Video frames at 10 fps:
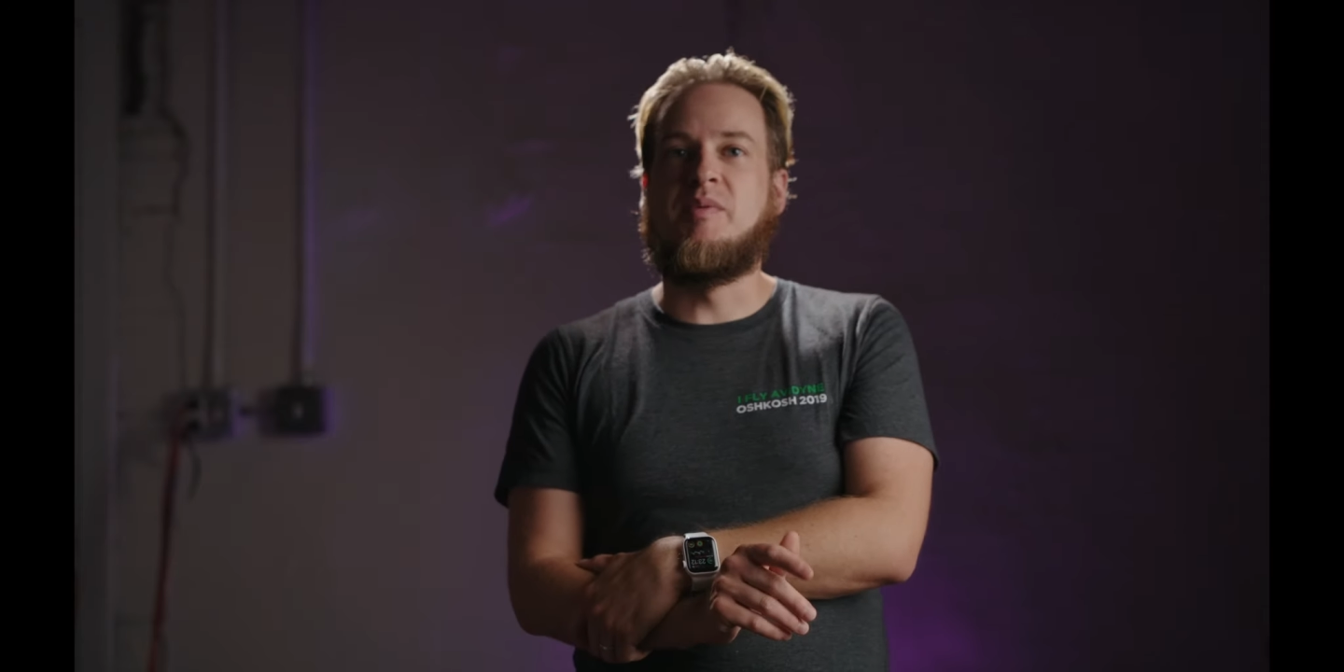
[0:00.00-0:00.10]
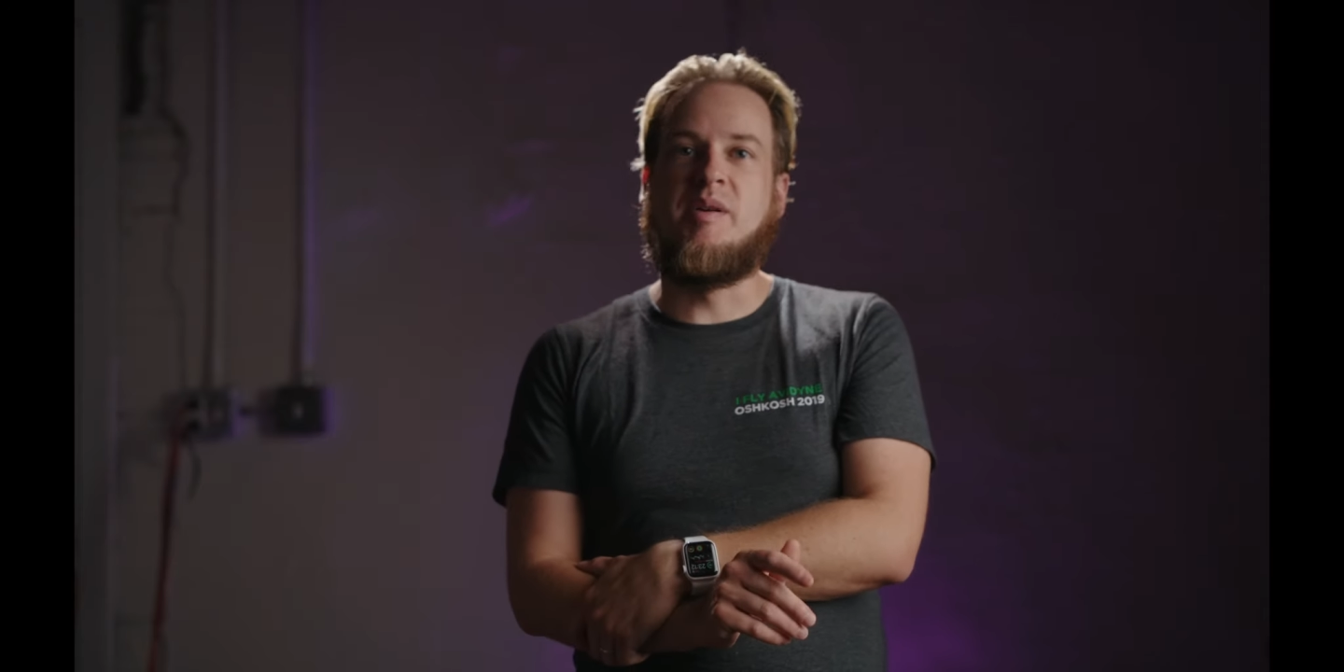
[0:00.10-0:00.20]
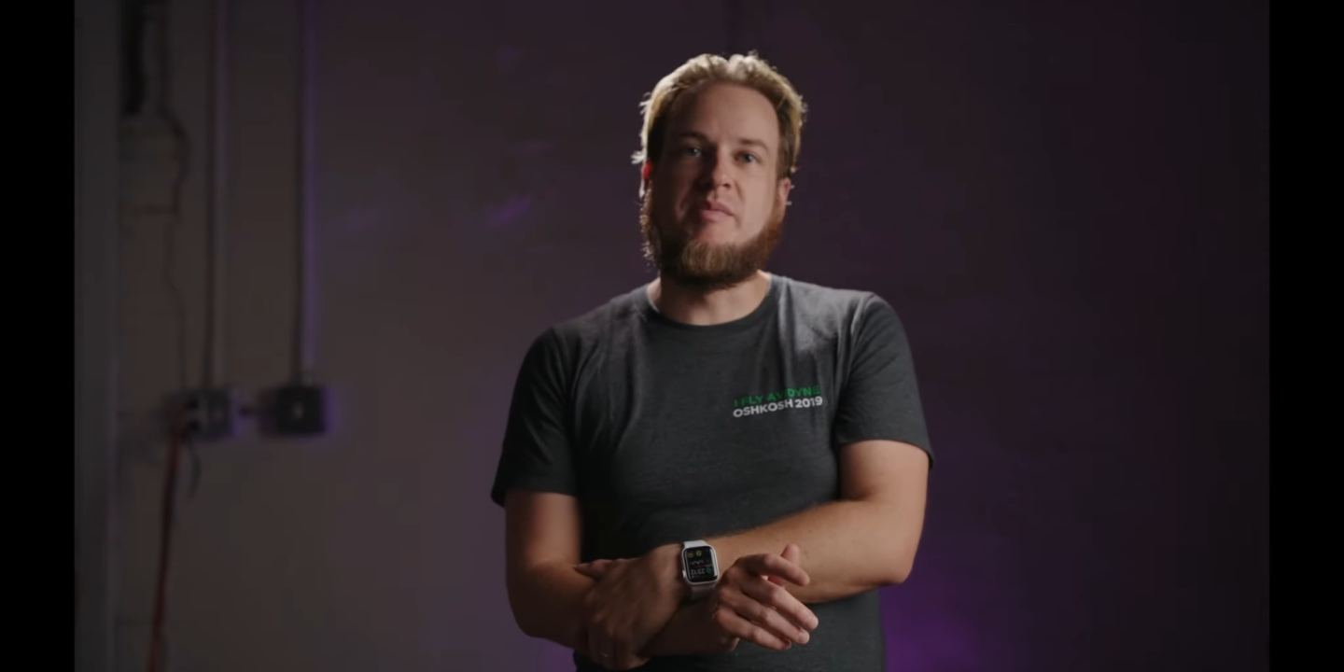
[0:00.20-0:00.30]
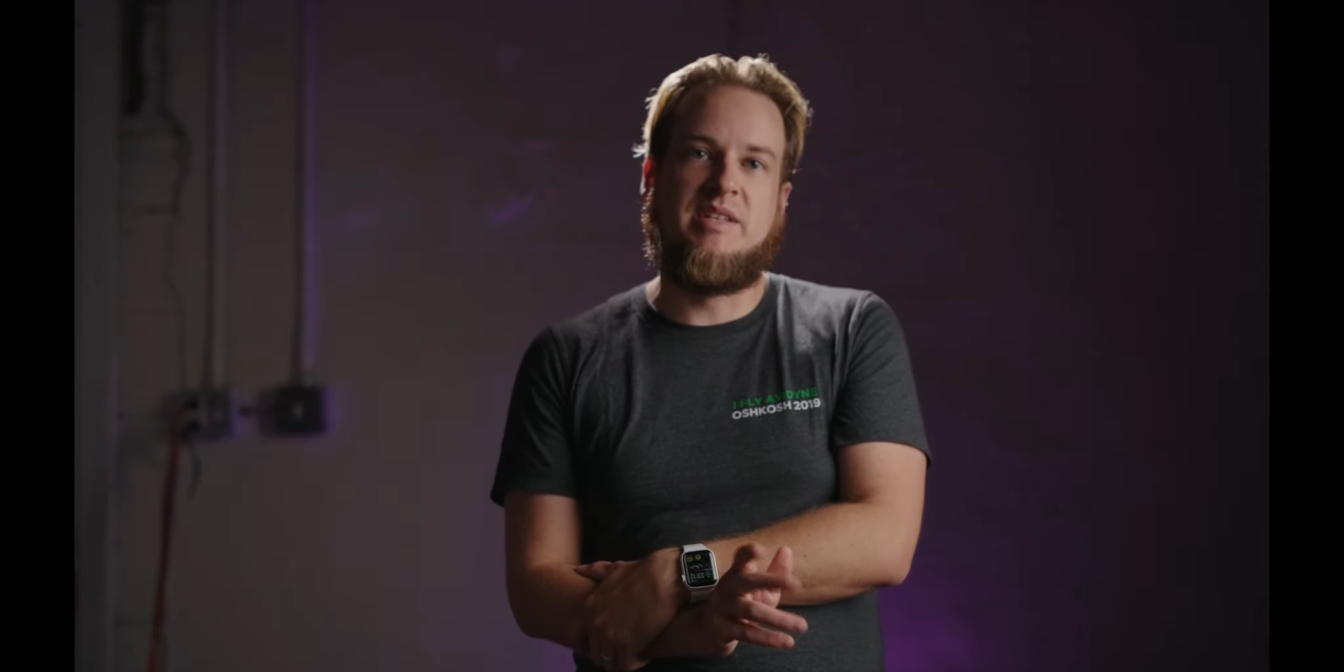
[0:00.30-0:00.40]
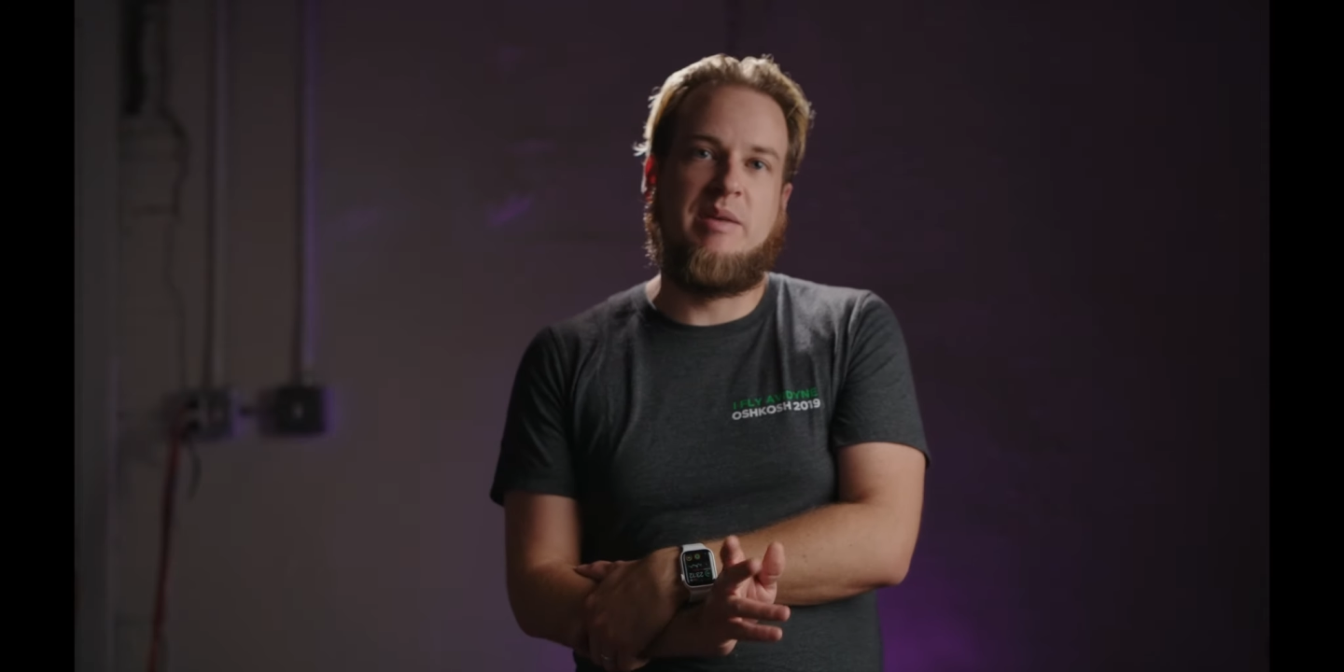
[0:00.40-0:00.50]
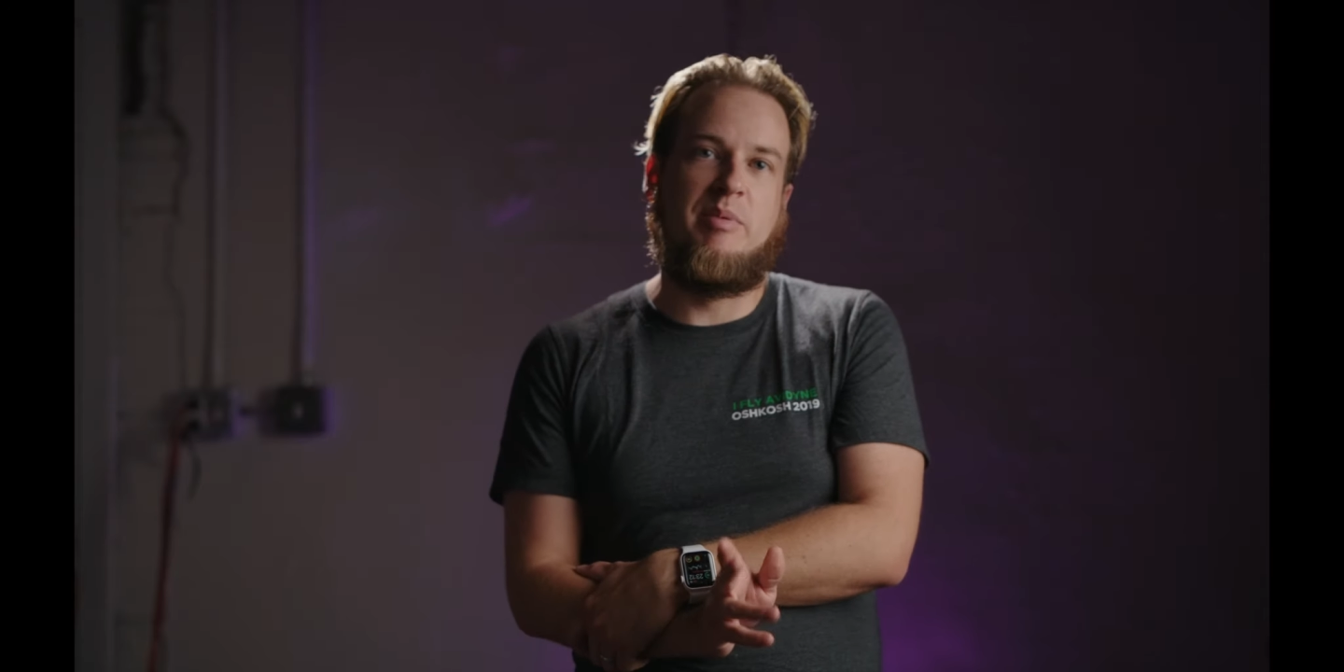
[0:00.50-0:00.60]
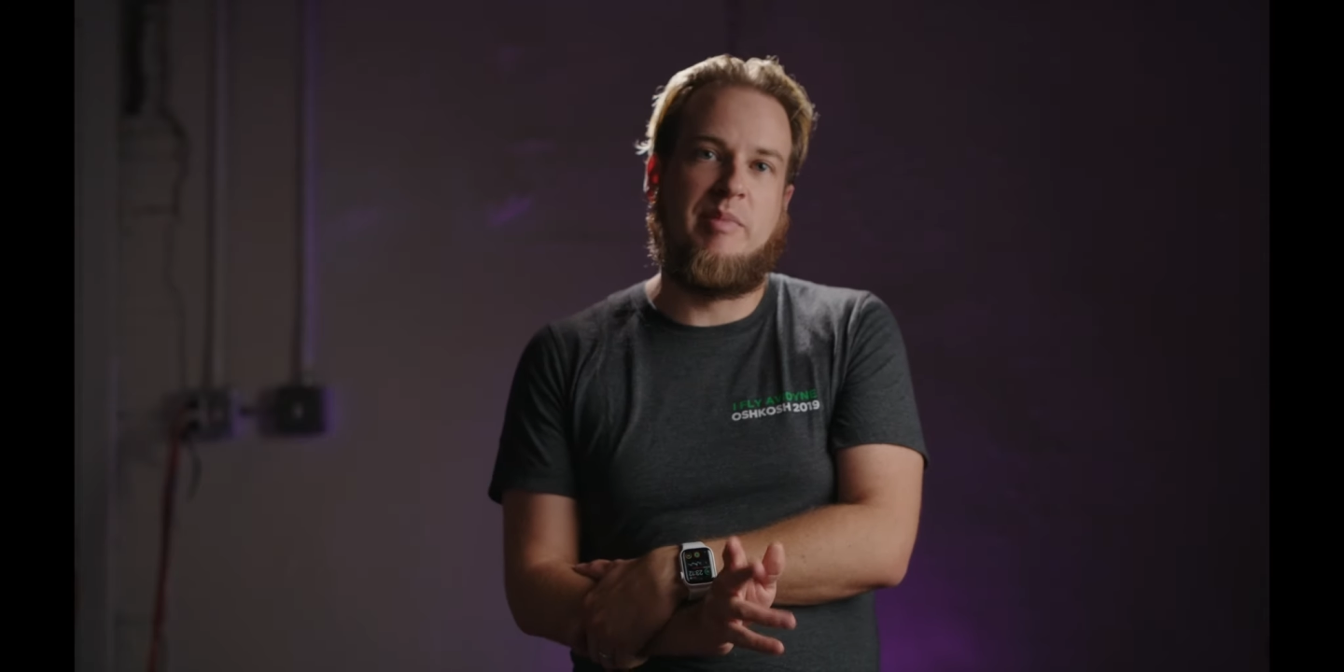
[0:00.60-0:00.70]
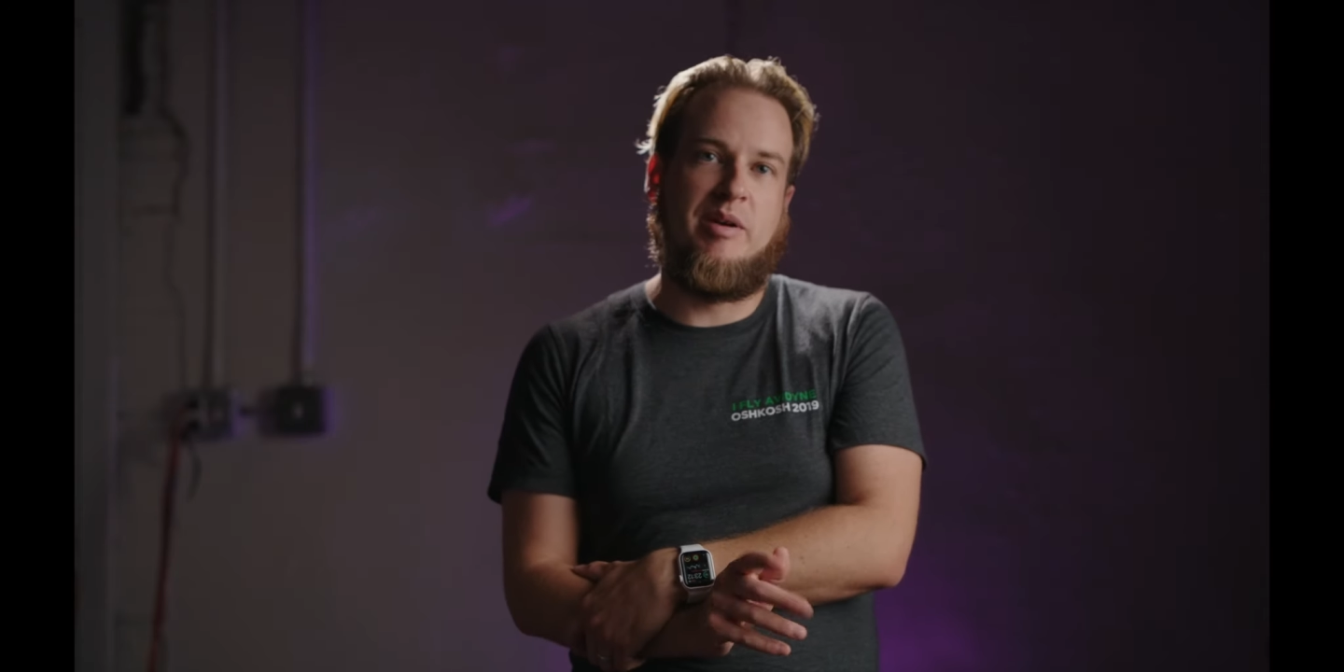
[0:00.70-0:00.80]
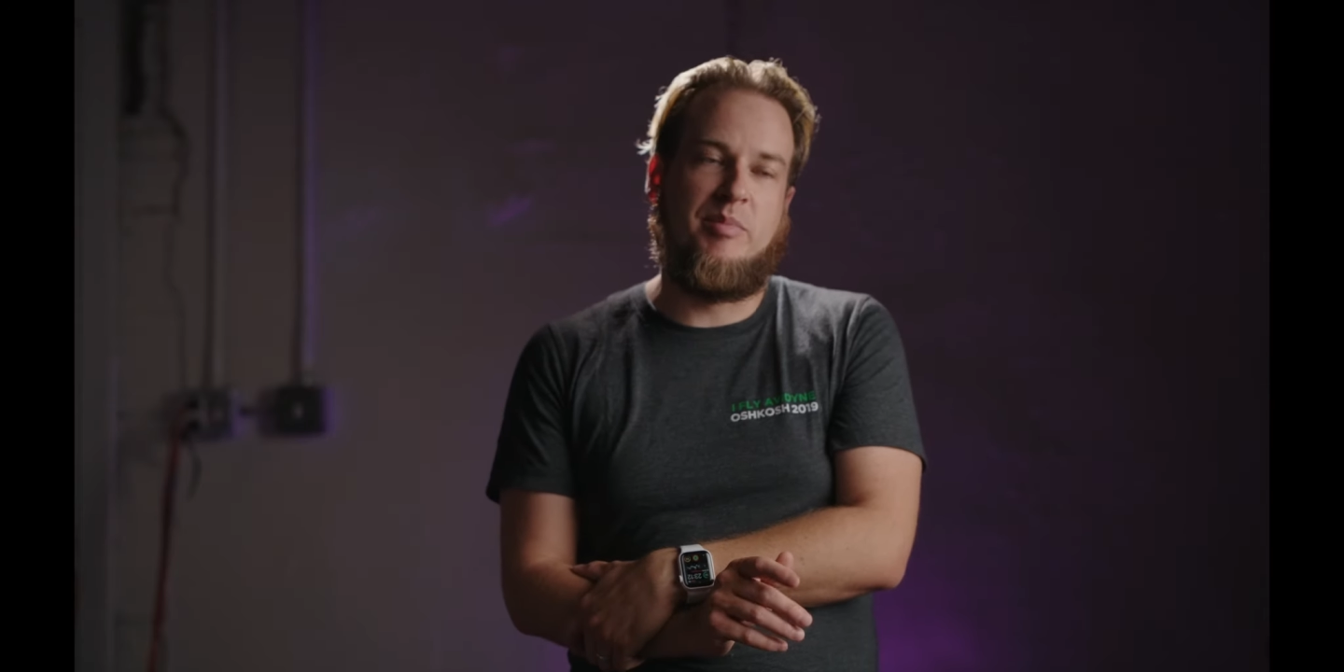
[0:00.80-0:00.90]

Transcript: where I was keeping my